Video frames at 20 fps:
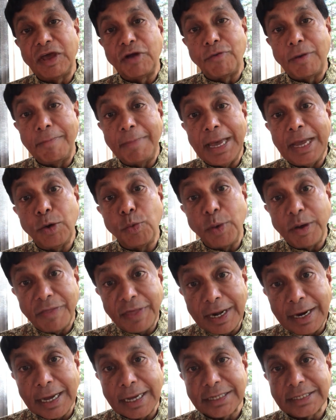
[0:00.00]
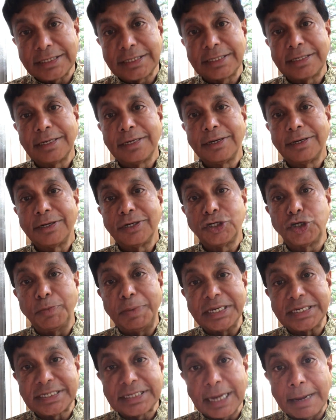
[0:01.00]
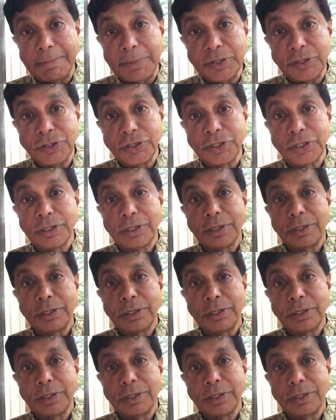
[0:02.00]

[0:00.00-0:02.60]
remain within us to be summoned